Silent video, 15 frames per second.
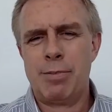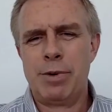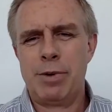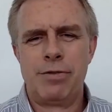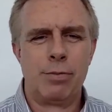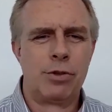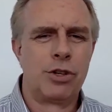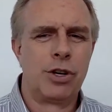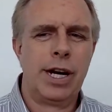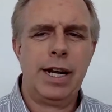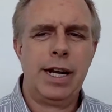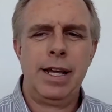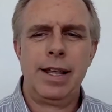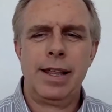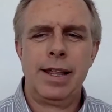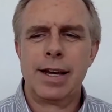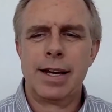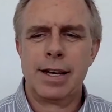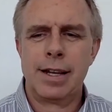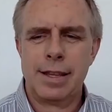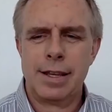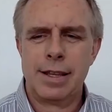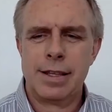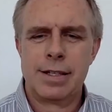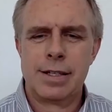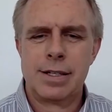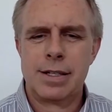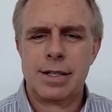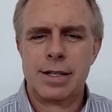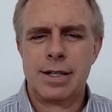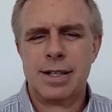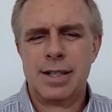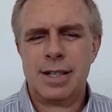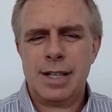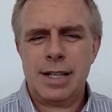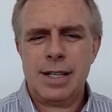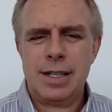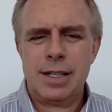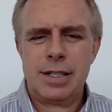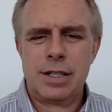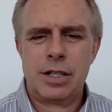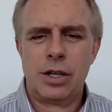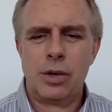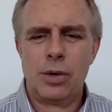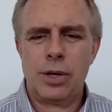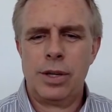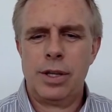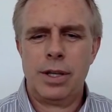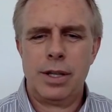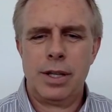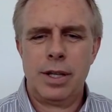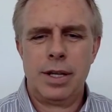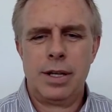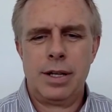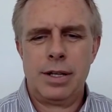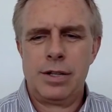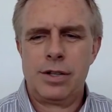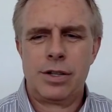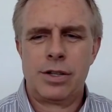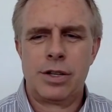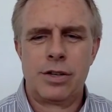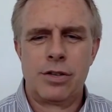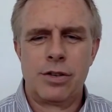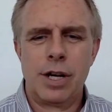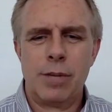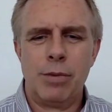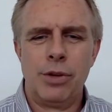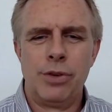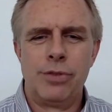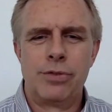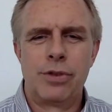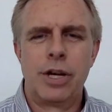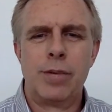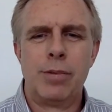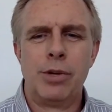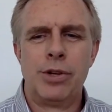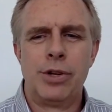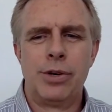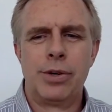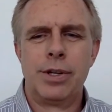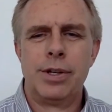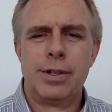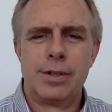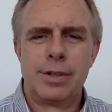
it from trading, that kind of thing. This is a token that is just a tradable token.